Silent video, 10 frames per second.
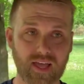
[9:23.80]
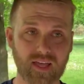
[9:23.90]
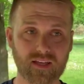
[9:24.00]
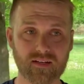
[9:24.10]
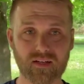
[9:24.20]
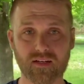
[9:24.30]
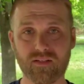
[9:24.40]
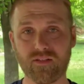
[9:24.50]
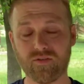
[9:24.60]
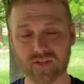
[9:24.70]
and
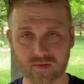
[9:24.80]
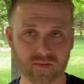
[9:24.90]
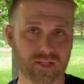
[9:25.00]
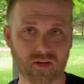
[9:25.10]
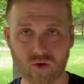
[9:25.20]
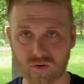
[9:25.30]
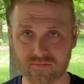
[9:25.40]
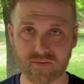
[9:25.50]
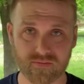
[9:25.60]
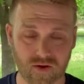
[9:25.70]
you generally know
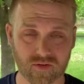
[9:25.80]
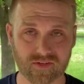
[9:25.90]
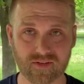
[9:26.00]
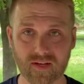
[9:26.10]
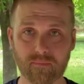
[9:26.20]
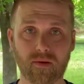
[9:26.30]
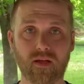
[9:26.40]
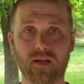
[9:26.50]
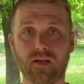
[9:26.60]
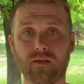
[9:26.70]
if you found a ship,
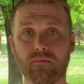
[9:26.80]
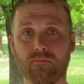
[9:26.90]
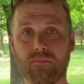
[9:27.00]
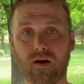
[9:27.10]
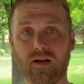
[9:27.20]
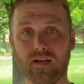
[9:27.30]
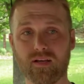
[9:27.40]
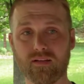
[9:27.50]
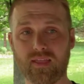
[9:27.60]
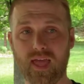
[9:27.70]
but
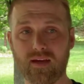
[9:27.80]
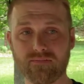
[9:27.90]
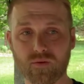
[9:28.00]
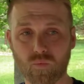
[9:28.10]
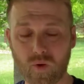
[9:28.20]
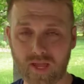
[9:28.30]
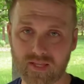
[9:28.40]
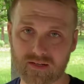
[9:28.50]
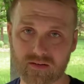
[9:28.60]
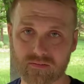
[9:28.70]
they have to
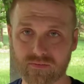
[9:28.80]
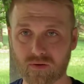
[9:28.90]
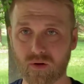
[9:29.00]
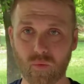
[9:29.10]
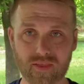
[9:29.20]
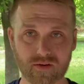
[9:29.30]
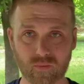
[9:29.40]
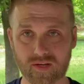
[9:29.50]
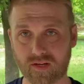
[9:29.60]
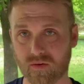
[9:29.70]
wait for a weather
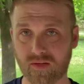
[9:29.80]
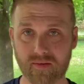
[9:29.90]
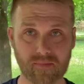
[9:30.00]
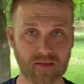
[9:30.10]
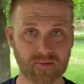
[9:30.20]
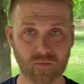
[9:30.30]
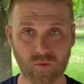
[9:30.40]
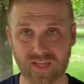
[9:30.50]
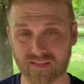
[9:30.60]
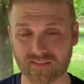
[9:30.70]
window. It may be
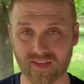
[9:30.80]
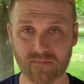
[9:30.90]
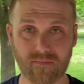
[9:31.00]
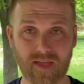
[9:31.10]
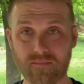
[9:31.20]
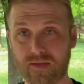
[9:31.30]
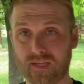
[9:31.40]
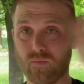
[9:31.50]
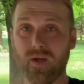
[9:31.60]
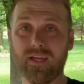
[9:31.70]
weeks, it may
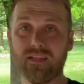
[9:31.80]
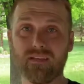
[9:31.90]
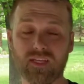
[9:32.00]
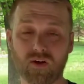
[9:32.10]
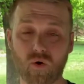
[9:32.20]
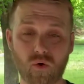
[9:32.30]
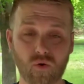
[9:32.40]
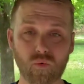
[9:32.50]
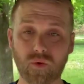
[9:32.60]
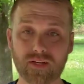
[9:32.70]
be waiting the
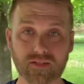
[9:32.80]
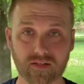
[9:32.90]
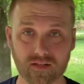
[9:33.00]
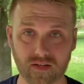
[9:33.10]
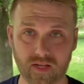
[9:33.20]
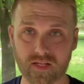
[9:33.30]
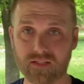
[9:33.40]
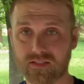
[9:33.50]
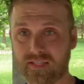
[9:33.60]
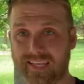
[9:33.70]
whole winter
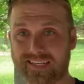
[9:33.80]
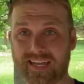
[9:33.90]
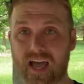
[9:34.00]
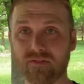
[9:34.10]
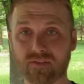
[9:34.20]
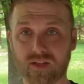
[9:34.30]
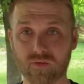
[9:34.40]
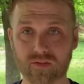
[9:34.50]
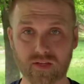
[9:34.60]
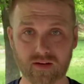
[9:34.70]
to get divers
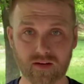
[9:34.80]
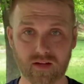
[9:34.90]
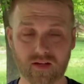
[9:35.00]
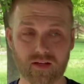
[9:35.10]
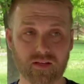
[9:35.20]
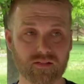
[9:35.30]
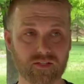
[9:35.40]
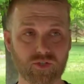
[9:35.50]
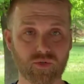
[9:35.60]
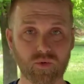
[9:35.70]
out there
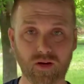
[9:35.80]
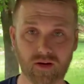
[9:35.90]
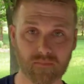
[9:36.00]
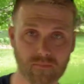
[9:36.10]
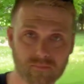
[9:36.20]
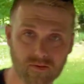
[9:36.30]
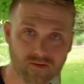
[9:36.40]
to, oh,